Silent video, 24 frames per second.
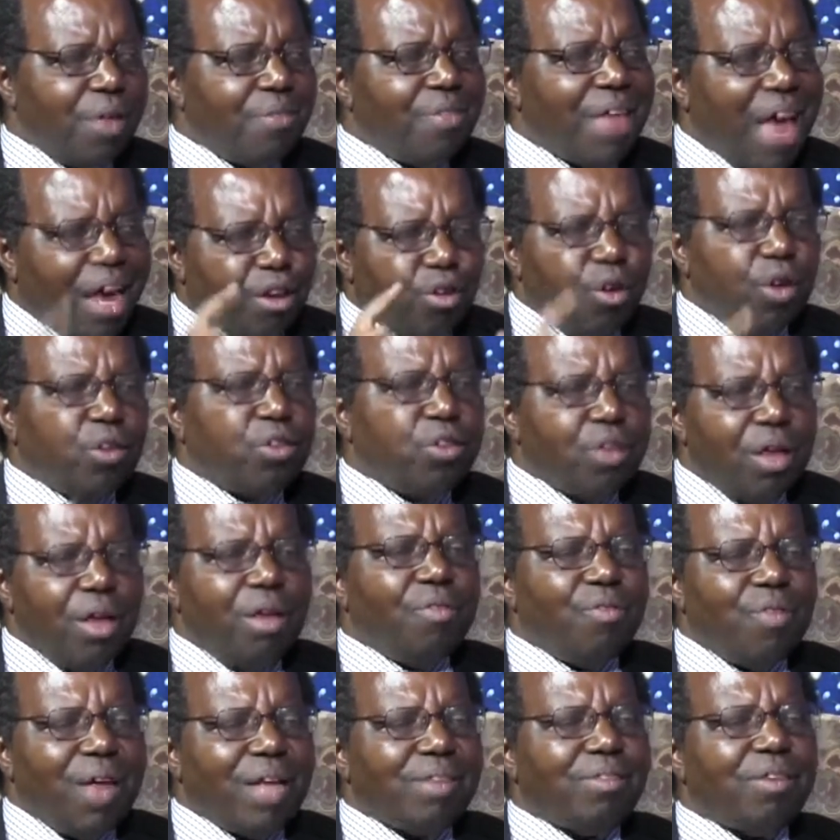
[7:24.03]
They are
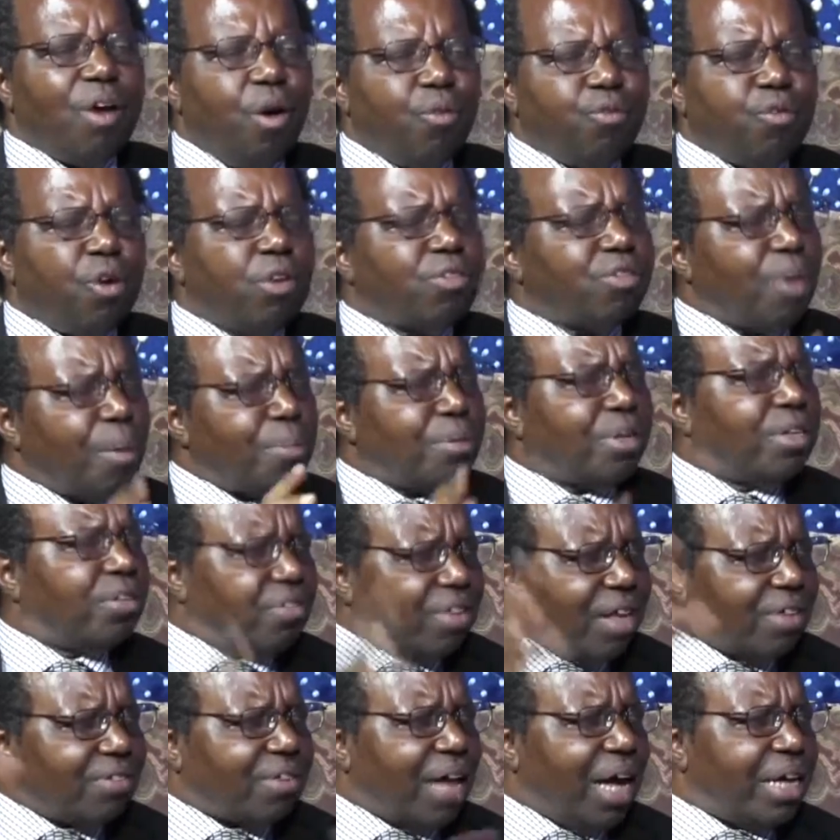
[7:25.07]
not that, of course some
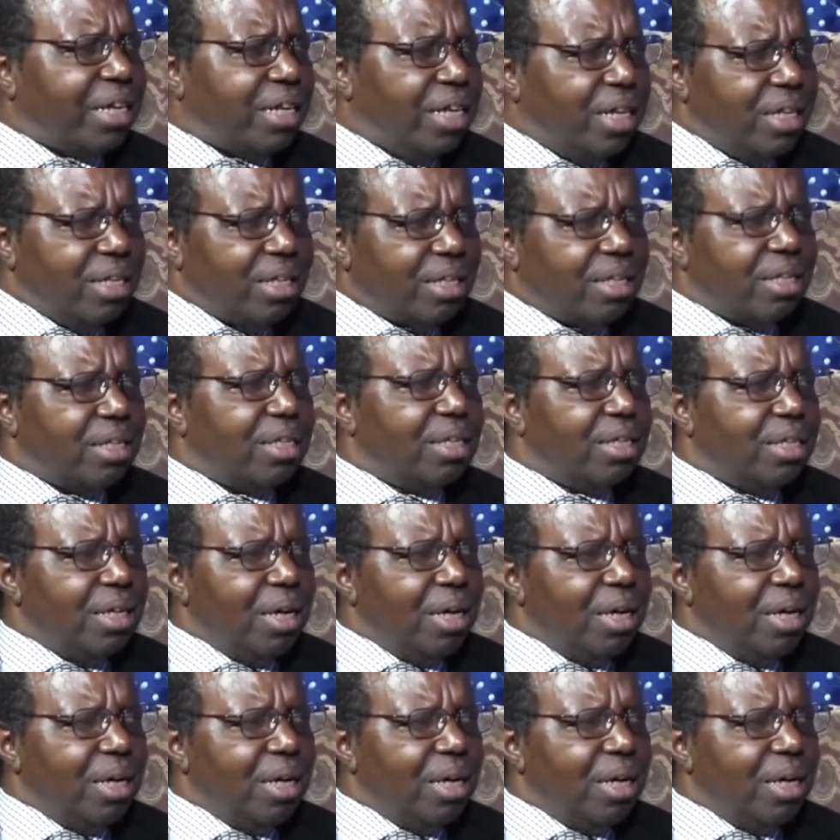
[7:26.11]
Christians are in it,